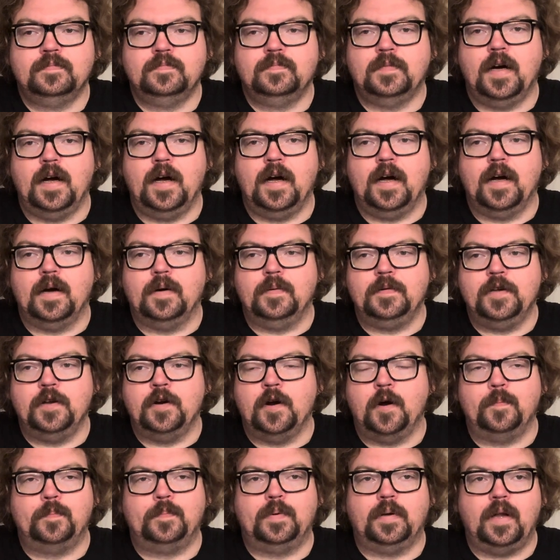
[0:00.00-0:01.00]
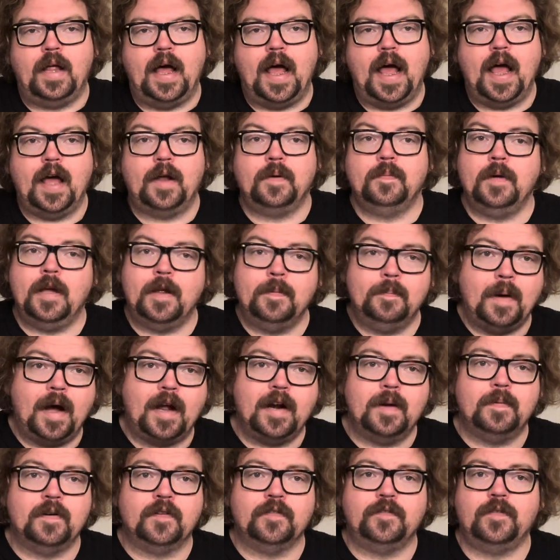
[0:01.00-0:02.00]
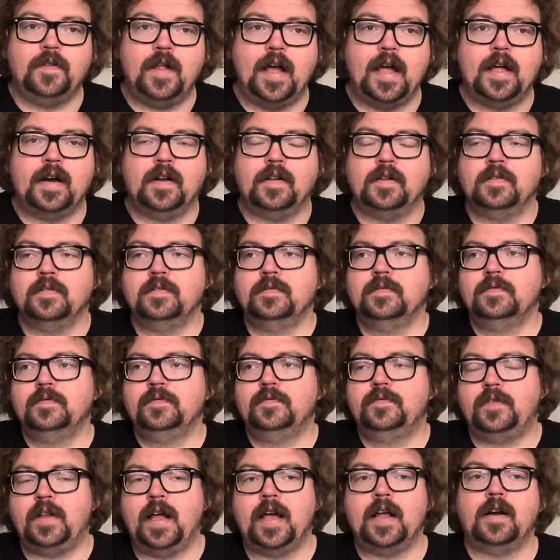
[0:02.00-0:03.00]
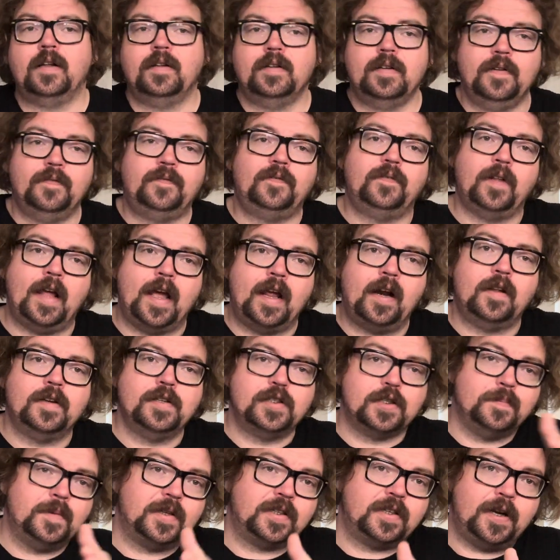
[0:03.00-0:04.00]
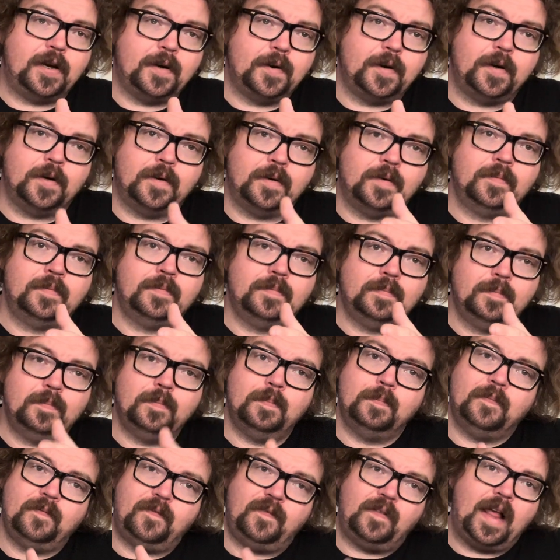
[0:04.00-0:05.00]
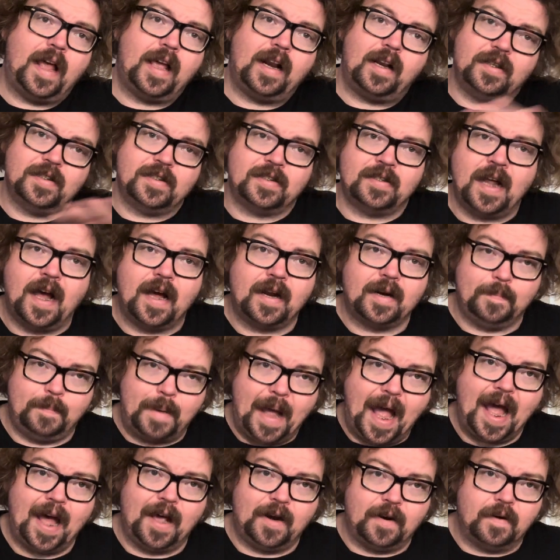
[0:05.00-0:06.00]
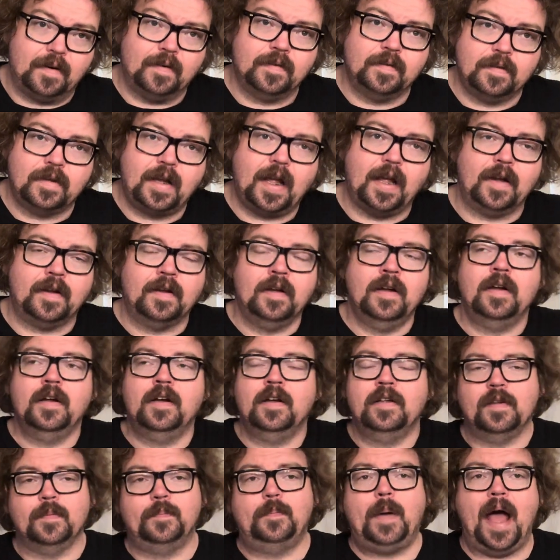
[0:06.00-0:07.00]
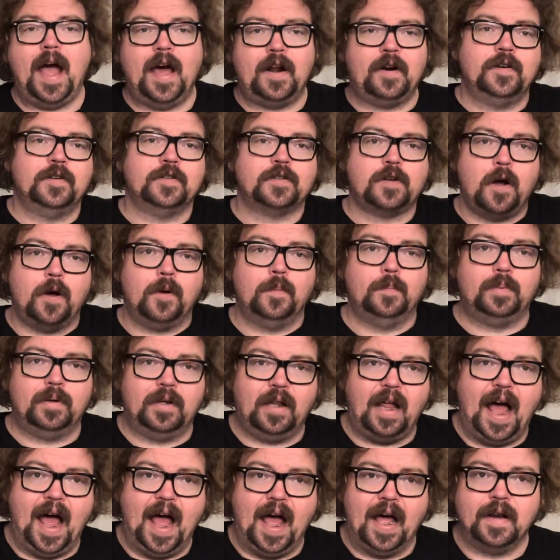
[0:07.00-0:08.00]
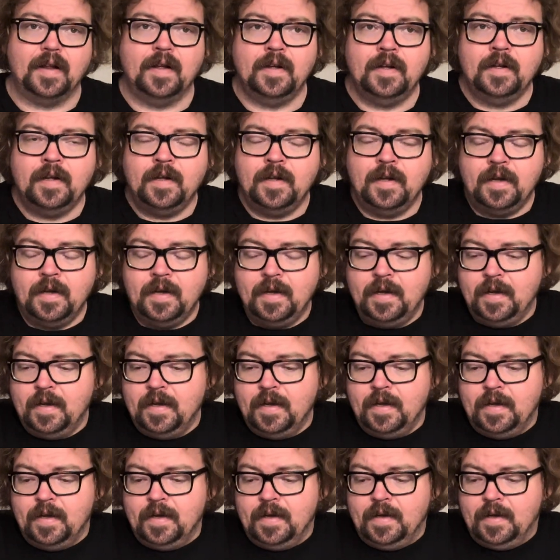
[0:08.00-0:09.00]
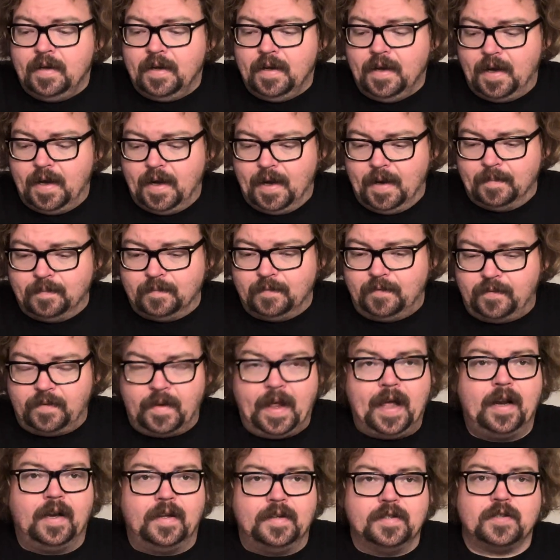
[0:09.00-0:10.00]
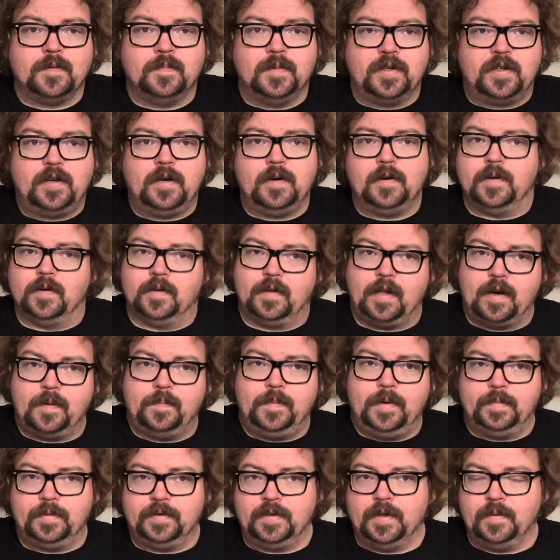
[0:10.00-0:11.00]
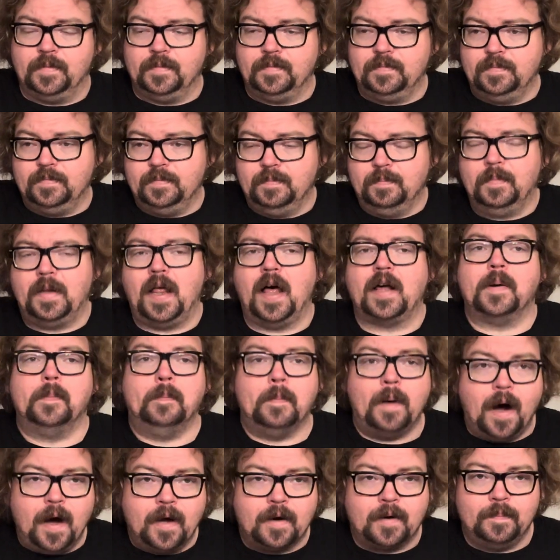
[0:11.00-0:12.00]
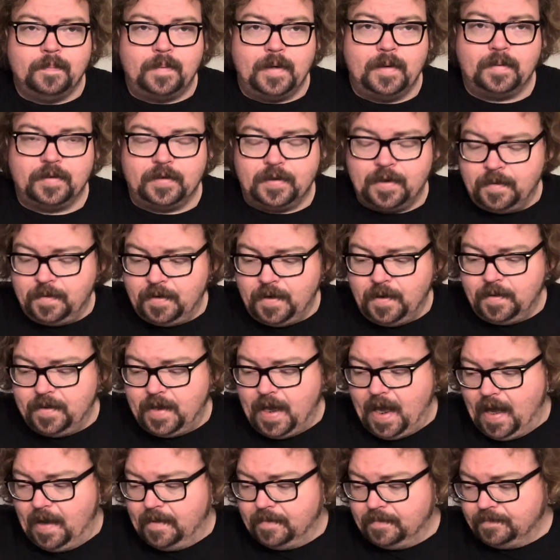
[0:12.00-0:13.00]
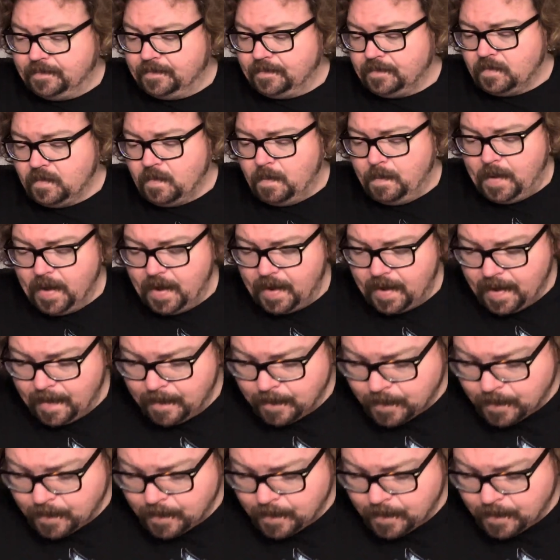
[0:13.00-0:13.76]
you know, plaid. It might have been flannel. Flannel is a material. Flannel is not a pattern, okay? The pattern is called plaid. Flannel is a material. A lot of modern people don't know that. But